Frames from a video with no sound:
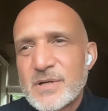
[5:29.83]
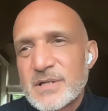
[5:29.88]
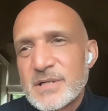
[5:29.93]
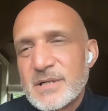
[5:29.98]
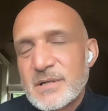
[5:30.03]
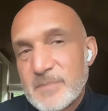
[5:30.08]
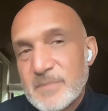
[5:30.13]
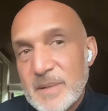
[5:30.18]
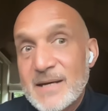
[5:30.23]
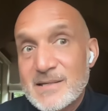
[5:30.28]
You
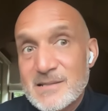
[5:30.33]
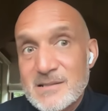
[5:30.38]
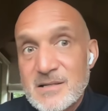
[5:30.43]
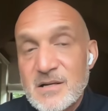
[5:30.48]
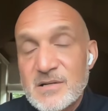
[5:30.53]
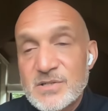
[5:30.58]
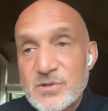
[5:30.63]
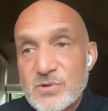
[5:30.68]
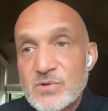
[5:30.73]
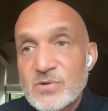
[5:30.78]
know,
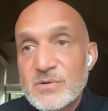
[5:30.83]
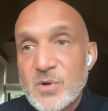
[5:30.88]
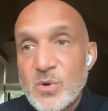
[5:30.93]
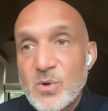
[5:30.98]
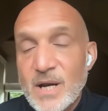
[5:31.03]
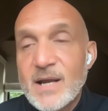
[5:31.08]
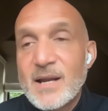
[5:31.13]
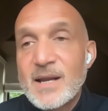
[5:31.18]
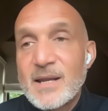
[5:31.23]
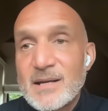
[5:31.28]
Pakistan scored
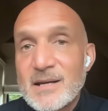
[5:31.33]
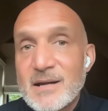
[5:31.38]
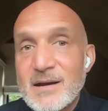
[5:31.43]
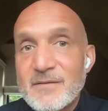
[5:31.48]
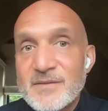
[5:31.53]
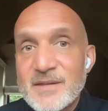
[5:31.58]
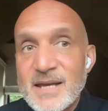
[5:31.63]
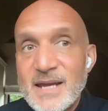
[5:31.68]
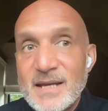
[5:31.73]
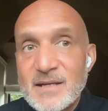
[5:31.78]
quickly
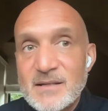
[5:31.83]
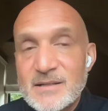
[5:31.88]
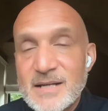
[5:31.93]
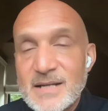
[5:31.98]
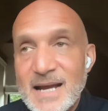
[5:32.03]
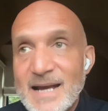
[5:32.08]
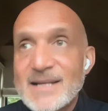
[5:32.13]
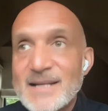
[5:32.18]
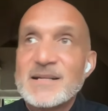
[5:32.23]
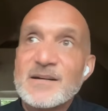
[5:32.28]
enough that England
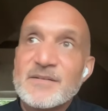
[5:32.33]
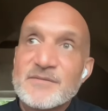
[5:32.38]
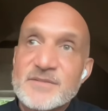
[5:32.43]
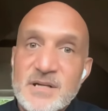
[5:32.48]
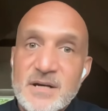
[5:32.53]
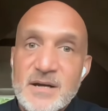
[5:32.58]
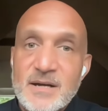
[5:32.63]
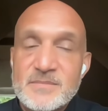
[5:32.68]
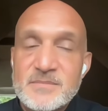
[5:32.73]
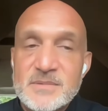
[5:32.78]
had enough
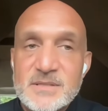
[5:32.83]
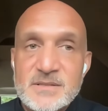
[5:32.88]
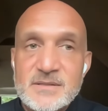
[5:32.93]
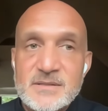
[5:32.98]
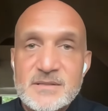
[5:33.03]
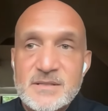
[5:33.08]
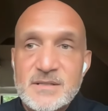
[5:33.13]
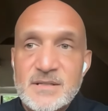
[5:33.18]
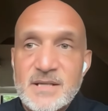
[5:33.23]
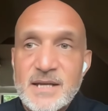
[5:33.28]
time
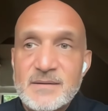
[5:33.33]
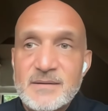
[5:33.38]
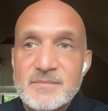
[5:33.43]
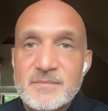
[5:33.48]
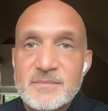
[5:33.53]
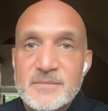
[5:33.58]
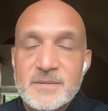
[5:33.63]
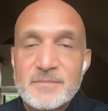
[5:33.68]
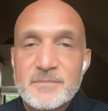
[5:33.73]
to then